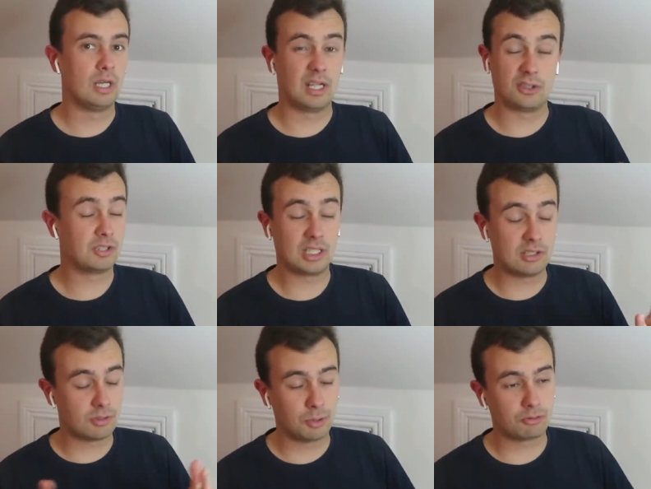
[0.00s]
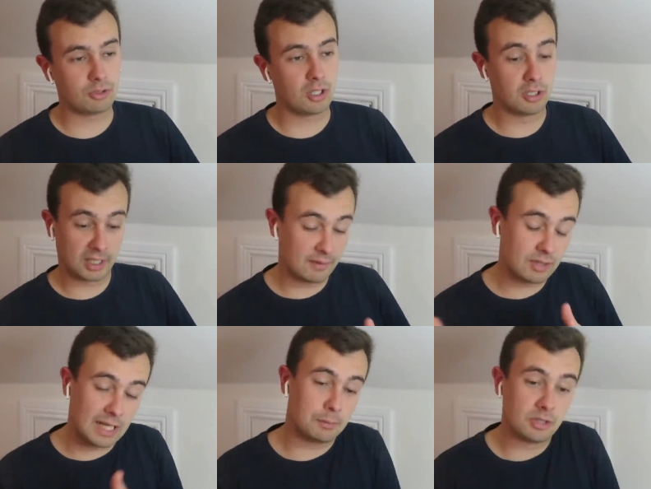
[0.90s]
And I think he's the most solid. Like, if
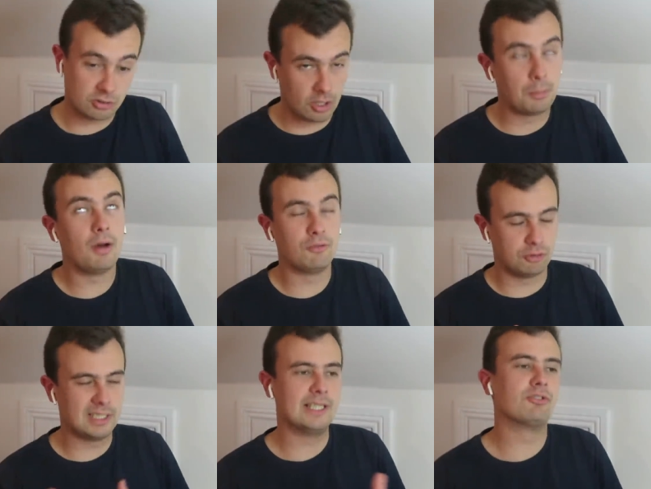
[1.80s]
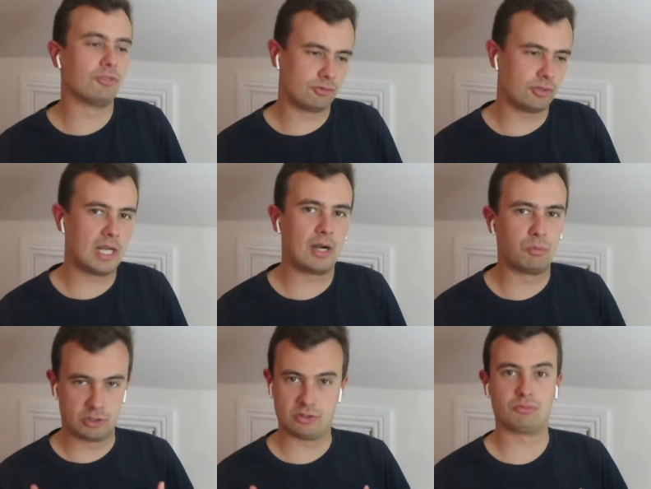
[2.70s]
Galopin Des Champs obviously isn't there,
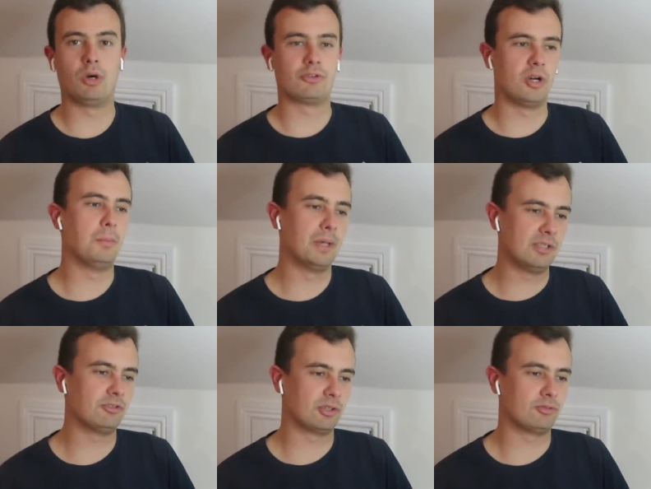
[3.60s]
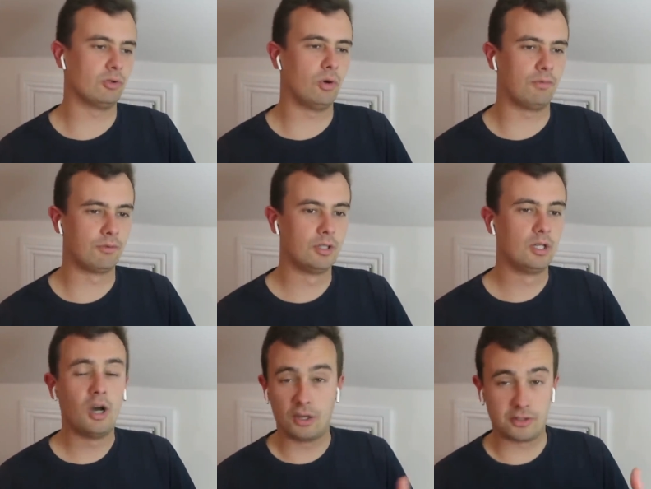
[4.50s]
which is what I'm basing it off,
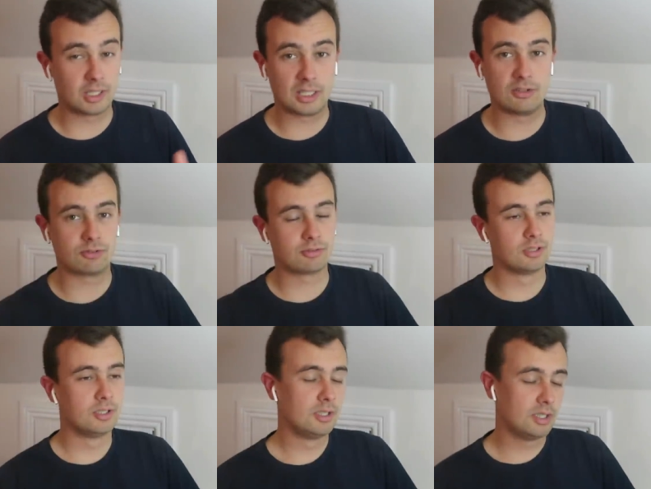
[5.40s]
I think he's